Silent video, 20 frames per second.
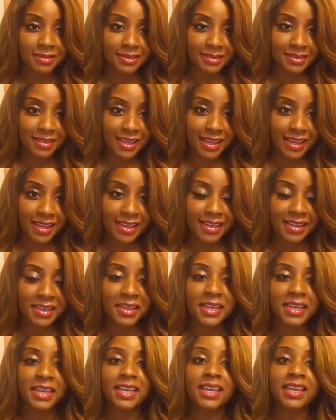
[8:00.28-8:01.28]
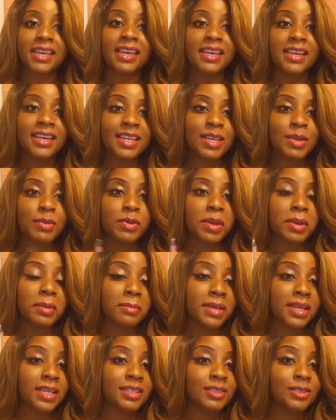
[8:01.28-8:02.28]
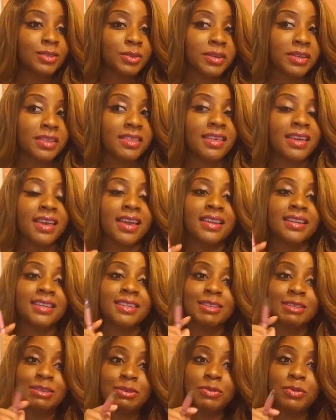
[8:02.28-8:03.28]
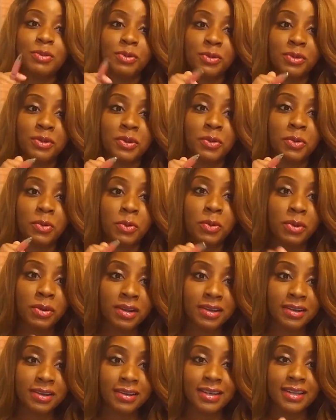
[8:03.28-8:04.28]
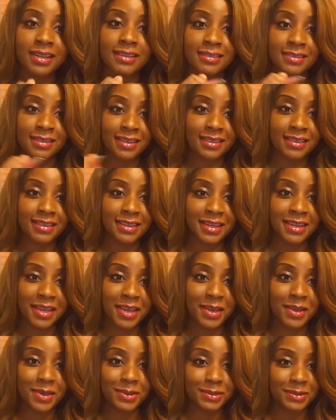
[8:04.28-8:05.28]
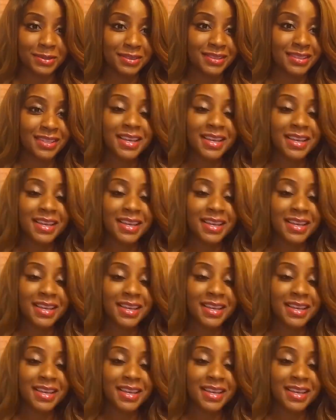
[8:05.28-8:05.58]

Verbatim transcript: okay? And he want to make sure that you order water and nothing else.